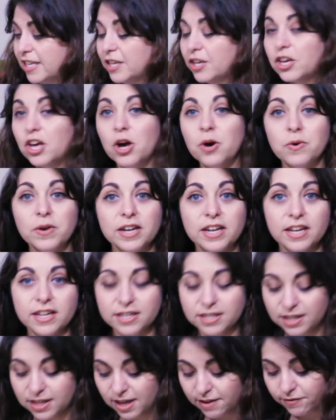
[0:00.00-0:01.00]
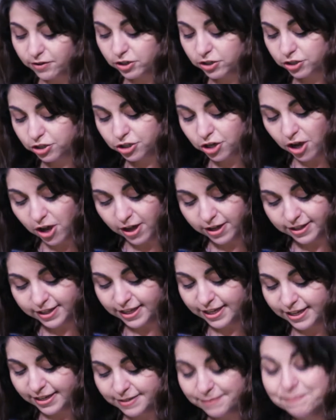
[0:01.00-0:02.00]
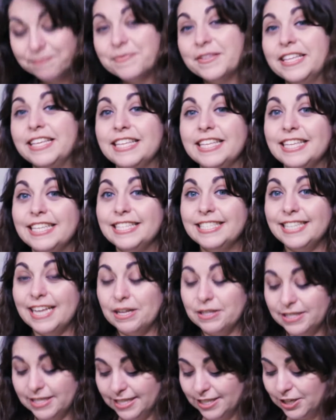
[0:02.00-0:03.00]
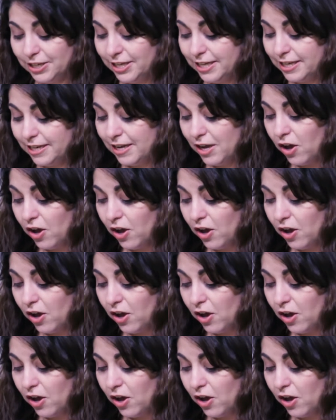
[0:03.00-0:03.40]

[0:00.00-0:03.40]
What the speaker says: coconut covered chocolate. Sounds good.